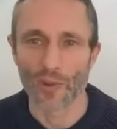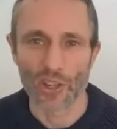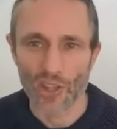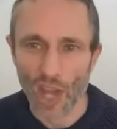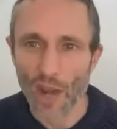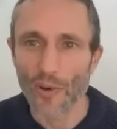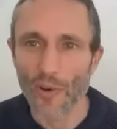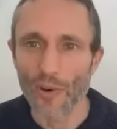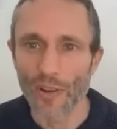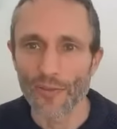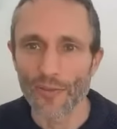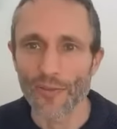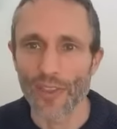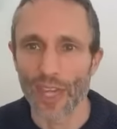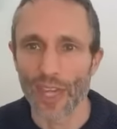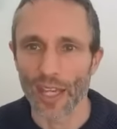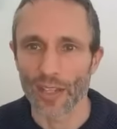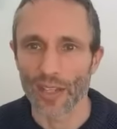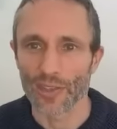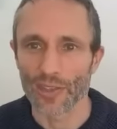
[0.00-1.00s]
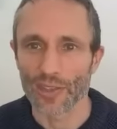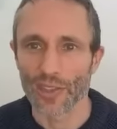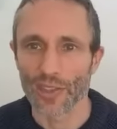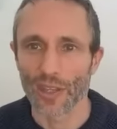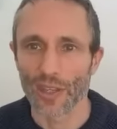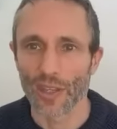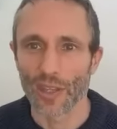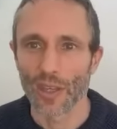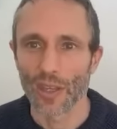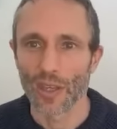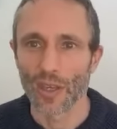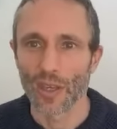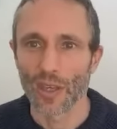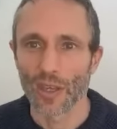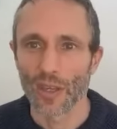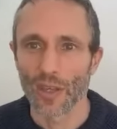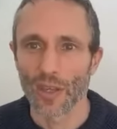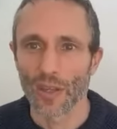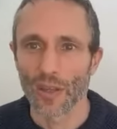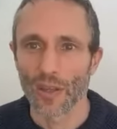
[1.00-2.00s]
regenerative things
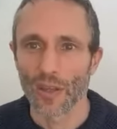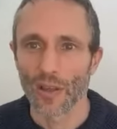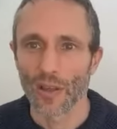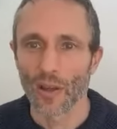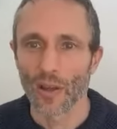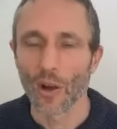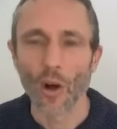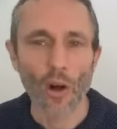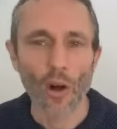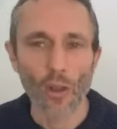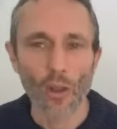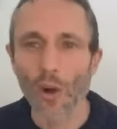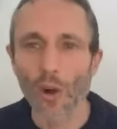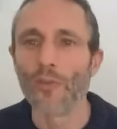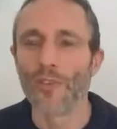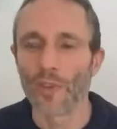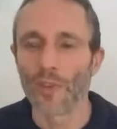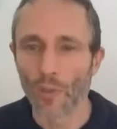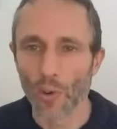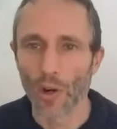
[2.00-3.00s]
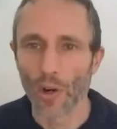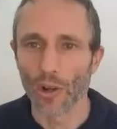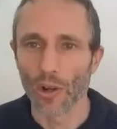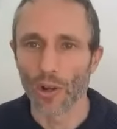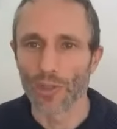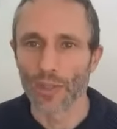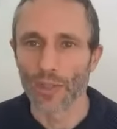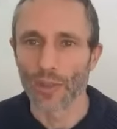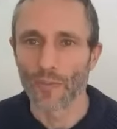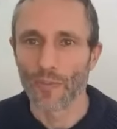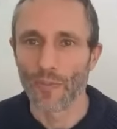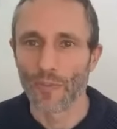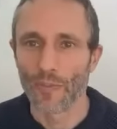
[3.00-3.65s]
all over the world.